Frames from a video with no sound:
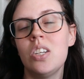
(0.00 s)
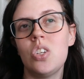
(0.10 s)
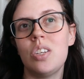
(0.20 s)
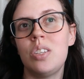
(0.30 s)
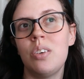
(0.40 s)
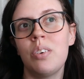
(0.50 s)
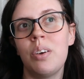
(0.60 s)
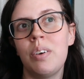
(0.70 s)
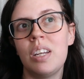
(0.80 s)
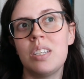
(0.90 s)
Just know
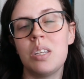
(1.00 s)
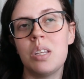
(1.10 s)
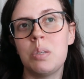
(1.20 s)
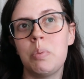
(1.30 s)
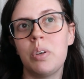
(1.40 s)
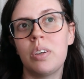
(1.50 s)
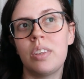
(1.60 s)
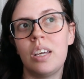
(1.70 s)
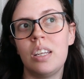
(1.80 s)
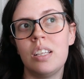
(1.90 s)
going into this book
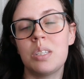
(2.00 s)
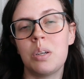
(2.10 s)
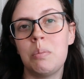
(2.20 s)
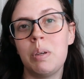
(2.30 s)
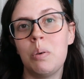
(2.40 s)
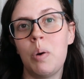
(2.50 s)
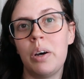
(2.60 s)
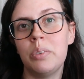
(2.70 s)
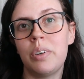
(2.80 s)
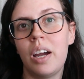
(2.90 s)
that it's going to be a
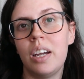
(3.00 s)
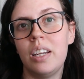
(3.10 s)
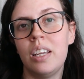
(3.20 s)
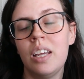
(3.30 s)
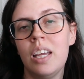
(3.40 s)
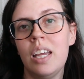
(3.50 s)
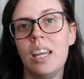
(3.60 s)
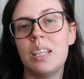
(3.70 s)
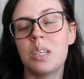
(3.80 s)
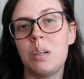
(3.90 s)
wild ride.
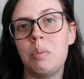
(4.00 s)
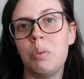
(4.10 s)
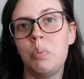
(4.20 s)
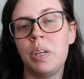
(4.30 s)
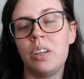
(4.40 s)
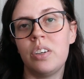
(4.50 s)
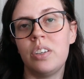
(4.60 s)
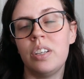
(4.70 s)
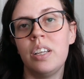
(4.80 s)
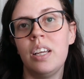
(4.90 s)
It's going to be
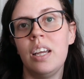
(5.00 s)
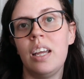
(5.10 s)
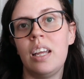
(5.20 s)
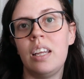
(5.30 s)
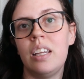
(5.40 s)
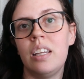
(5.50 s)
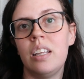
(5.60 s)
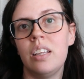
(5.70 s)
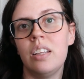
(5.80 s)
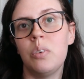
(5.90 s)
weird
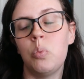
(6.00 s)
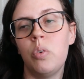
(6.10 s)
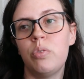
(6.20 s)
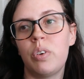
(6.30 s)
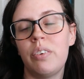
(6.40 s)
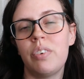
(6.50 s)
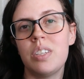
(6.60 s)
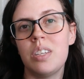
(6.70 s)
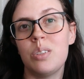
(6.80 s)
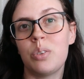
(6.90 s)
and wolf
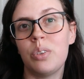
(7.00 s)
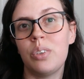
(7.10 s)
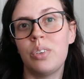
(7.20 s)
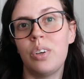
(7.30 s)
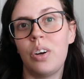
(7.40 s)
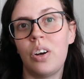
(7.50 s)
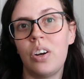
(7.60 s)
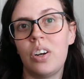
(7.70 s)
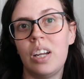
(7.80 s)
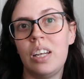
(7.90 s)
references are,
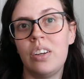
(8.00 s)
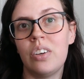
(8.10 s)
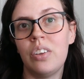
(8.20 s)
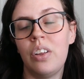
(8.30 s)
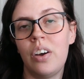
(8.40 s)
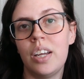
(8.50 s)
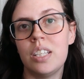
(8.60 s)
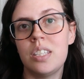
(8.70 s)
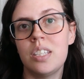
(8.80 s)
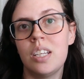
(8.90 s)
are in here a
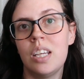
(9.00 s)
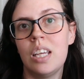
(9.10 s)
lot.